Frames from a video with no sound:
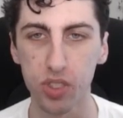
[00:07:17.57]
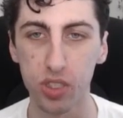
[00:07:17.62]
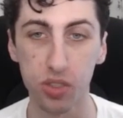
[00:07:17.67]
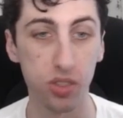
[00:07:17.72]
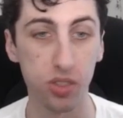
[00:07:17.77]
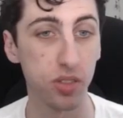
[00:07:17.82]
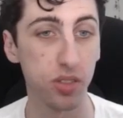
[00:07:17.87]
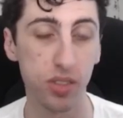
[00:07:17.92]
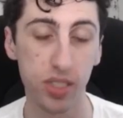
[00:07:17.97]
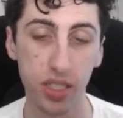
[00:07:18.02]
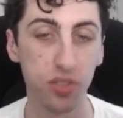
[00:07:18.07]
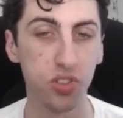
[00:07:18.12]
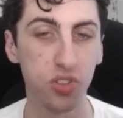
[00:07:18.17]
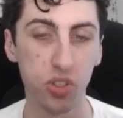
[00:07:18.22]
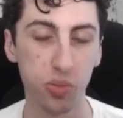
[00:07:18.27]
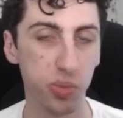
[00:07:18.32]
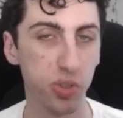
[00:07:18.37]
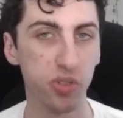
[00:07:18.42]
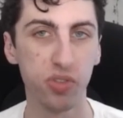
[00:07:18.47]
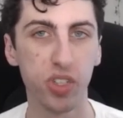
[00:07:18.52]
sounds
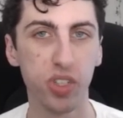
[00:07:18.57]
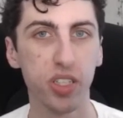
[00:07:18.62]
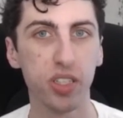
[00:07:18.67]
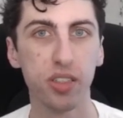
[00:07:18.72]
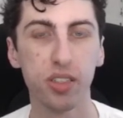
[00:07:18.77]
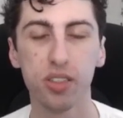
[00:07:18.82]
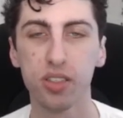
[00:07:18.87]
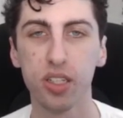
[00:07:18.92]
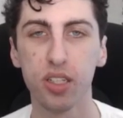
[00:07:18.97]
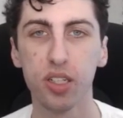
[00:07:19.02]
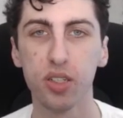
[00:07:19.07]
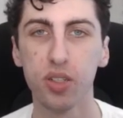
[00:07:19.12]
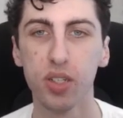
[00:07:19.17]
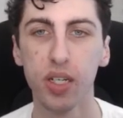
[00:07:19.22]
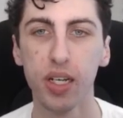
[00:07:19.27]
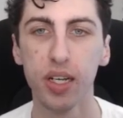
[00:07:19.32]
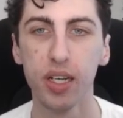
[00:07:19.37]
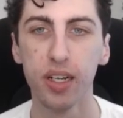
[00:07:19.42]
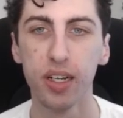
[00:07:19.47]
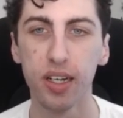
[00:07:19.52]
super fun. So
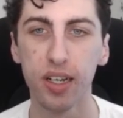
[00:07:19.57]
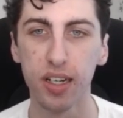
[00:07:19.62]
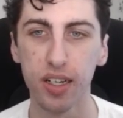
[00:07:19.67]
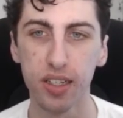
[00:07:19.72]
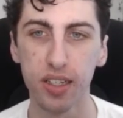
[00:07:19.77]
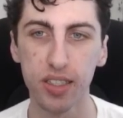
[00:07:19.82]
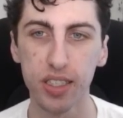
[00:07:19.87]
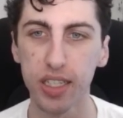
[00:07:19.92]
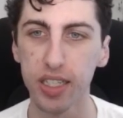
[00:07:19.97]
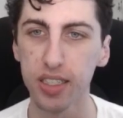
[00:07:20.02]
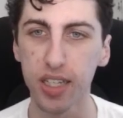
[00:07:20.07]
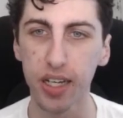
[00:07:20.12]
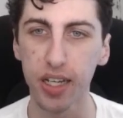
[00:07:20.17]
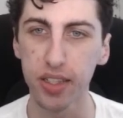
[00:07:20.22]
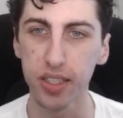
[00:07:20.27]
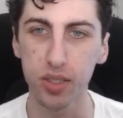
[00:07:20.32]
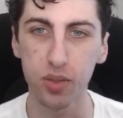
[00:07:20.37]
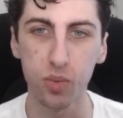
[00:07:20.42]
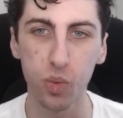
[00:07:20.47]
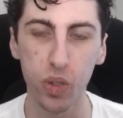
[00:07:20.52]
yeah, I
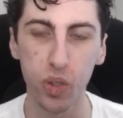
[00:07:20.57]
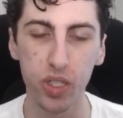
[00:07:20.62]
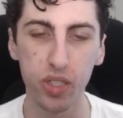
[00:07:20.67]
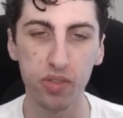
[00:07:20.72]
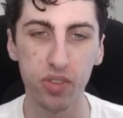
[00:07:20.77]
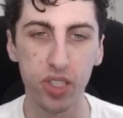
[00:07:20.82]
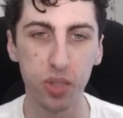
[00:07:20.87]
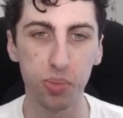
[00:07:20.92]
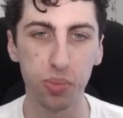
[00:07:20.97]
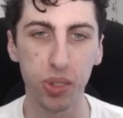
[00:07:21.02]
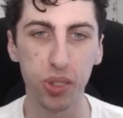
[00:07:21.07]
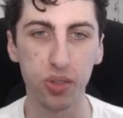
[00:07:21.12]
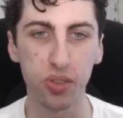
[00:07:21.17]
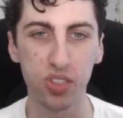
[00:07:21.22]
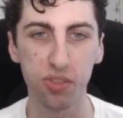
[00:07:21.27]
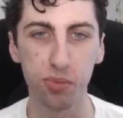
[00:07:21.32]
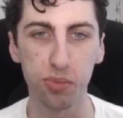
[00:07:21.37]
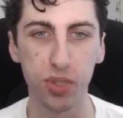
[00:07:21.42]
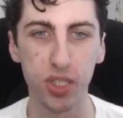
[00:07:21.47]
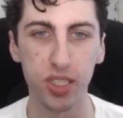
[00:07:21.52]
think one of the appeals
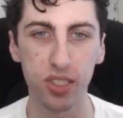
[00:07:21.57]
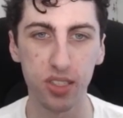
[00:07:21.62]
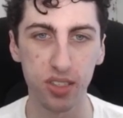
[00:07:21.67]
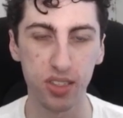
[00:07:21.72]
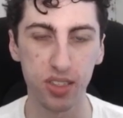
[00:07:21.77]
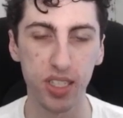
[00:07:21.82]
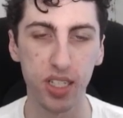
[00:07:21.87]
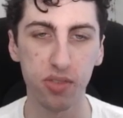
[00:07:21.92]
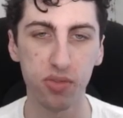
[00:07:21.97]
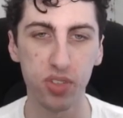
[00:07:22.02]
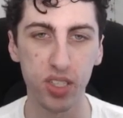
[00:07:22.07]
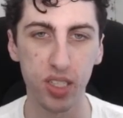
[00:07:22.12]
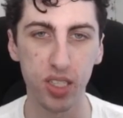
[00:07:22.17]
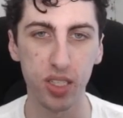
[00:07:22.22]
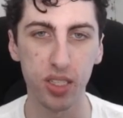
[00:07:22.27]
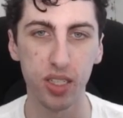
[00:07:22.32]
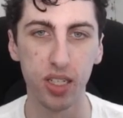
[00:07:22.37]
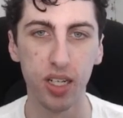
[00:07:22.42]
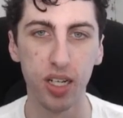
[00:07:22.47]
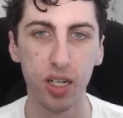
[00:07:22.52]
of Blitz is
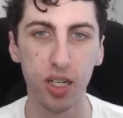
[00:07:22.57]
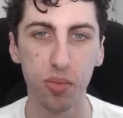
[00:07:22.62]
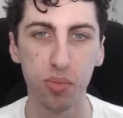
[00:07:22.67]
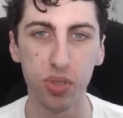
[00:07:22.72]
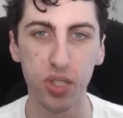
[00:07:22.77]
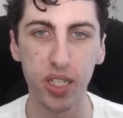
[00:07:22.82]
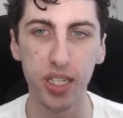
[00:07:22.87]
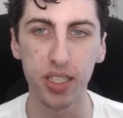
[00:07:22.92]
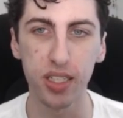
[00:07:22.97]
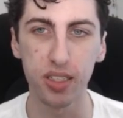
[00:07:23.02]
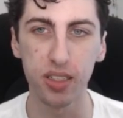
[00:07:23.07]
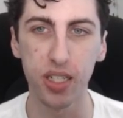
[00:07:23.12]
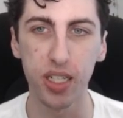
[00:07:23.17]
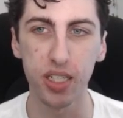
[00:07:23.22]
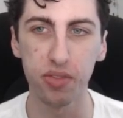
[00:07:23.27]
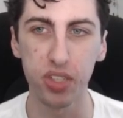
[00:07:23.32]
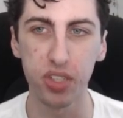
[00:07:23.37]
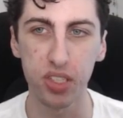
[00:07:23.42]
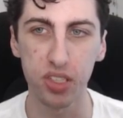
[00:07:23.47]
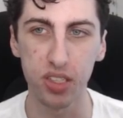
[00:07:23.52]
definitely playing a lot
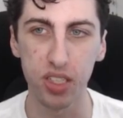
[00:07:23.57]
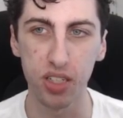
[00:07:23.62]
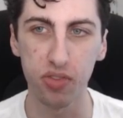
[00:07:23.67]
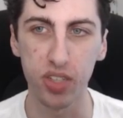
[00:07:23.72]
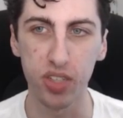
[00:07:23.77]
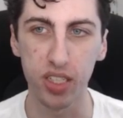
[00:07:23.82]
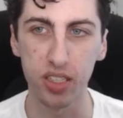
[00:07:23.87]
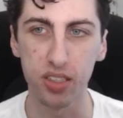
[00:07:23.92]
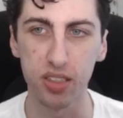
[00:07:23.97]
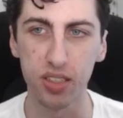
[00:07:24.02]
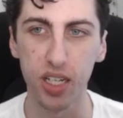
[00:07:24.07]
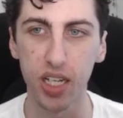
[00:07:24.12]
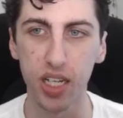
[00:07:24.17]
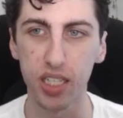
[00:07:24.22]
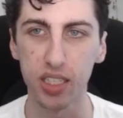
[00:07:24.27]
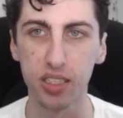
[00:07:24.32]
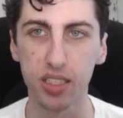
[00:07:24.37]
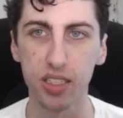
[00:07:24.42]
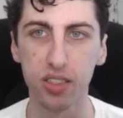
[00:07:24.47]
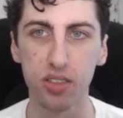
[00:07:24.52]
of the stuff that's
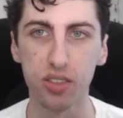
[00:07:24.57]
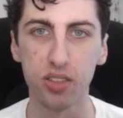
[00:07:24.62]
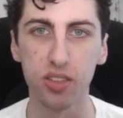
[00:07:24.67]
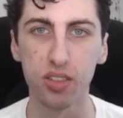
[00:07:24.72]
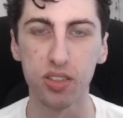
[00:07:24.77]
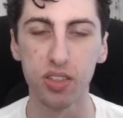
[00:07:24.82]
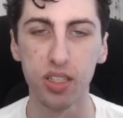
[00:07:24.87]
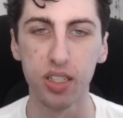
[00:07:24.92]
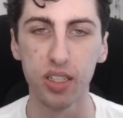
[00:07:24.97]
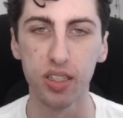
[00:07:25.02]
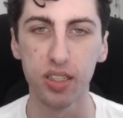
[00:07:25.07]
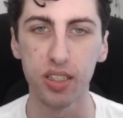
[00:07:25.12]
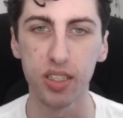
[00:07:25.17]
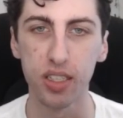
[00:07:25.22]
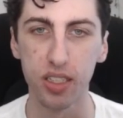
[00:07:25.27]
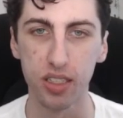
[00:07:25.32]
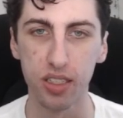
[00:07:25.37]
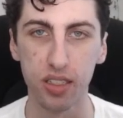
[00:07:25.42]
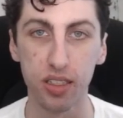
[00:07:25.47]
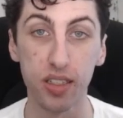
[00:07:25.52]
not legal
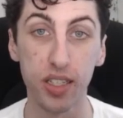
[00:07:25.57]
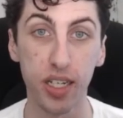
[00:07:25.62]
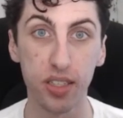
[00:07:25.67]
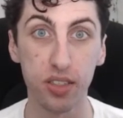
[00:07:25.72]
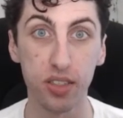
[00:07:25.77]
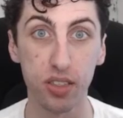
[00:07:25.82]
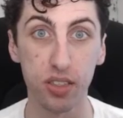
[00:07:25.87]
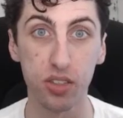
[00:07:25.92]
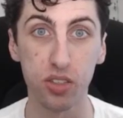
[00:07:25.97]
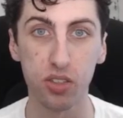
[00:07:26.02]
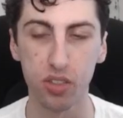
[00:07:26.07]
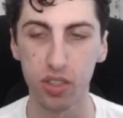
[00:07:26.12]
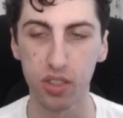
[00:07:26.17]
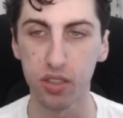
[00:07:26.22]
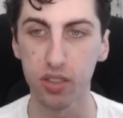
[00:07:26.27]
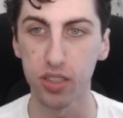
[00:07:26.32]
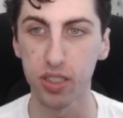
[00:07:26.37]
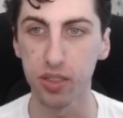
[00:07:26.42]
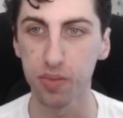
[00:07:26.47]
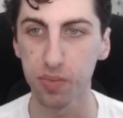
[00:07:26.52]
in Classic
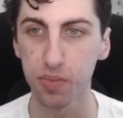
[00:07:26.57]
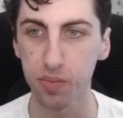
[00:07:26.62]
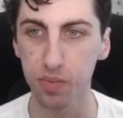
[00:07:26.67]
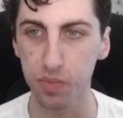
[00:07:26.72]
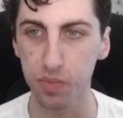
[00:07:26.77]
Constructed.